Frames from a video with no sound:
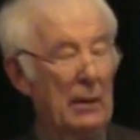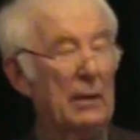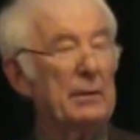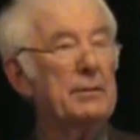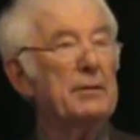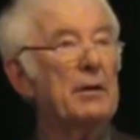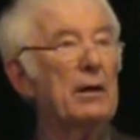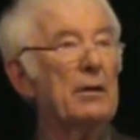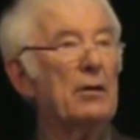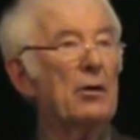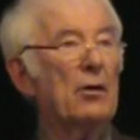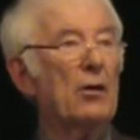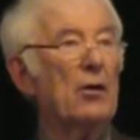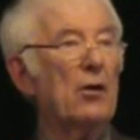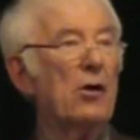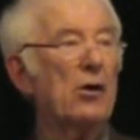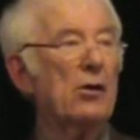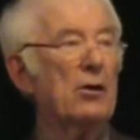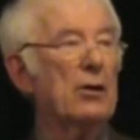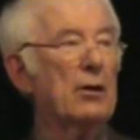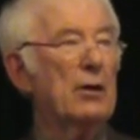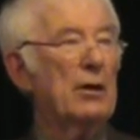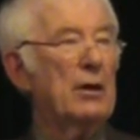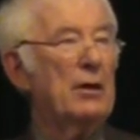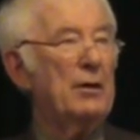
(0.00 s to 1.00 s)
At 10
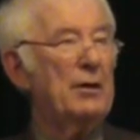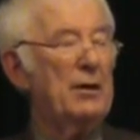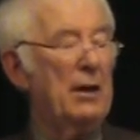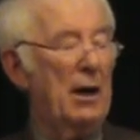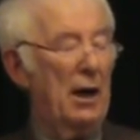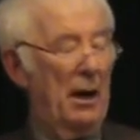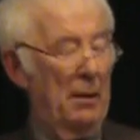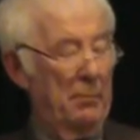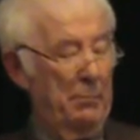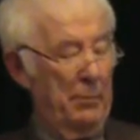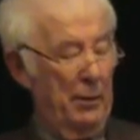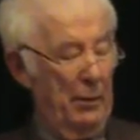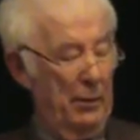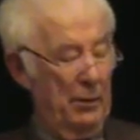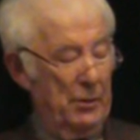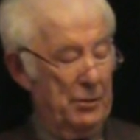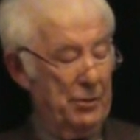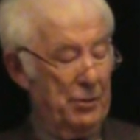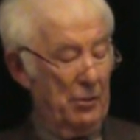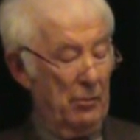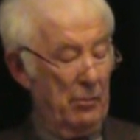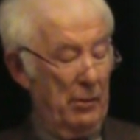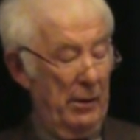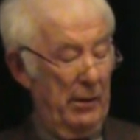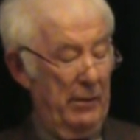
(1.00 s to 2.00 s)
o'clock, the
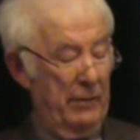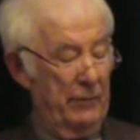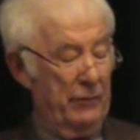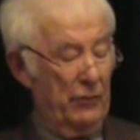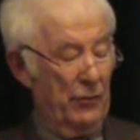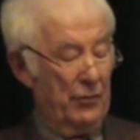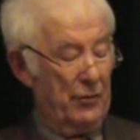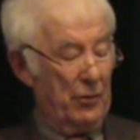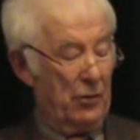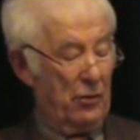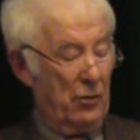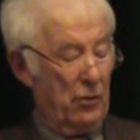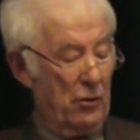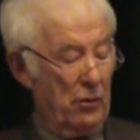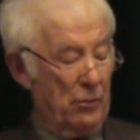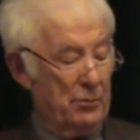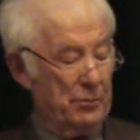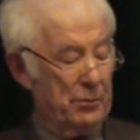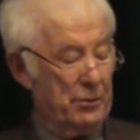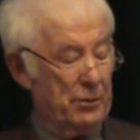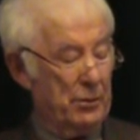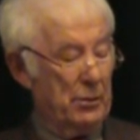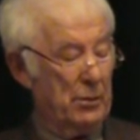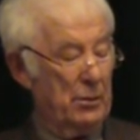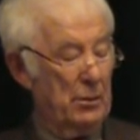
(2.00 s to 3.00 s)
ambulance arrived with the
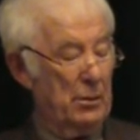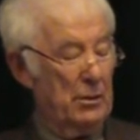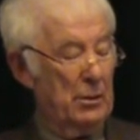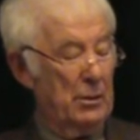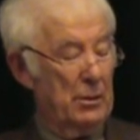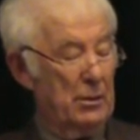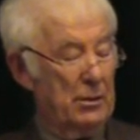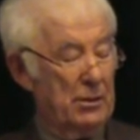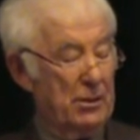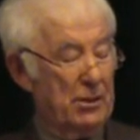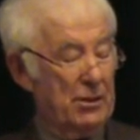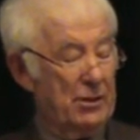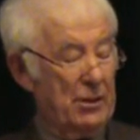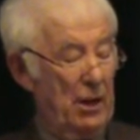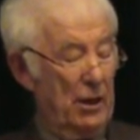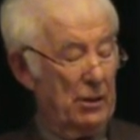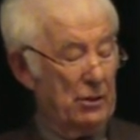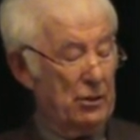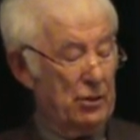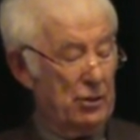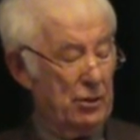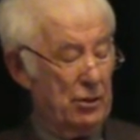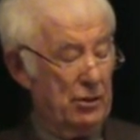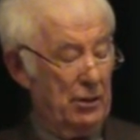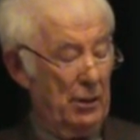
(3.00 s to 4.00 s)
corpse,
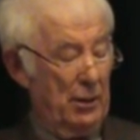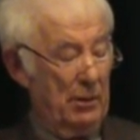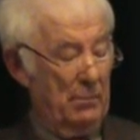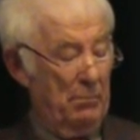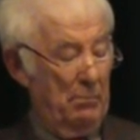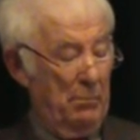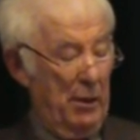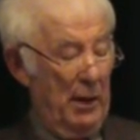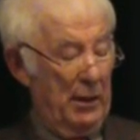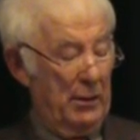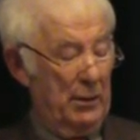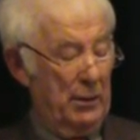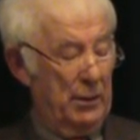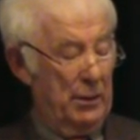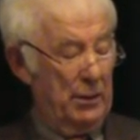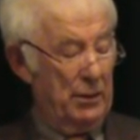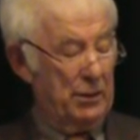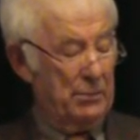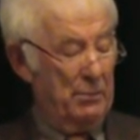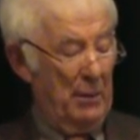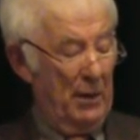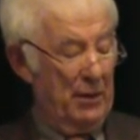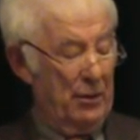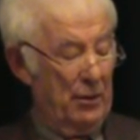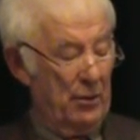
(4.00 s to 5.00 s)
stanched and
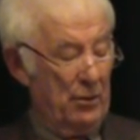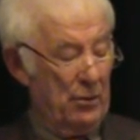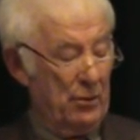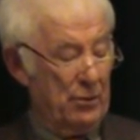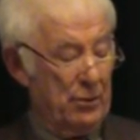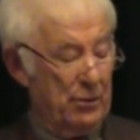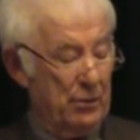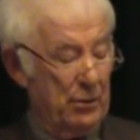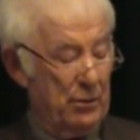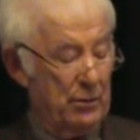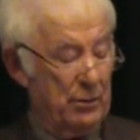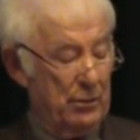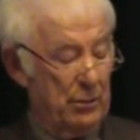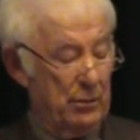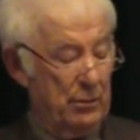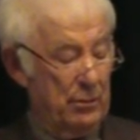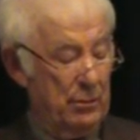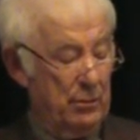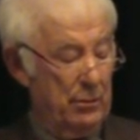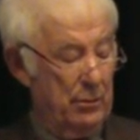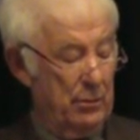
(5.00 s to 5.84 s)
bandaged by the nurses.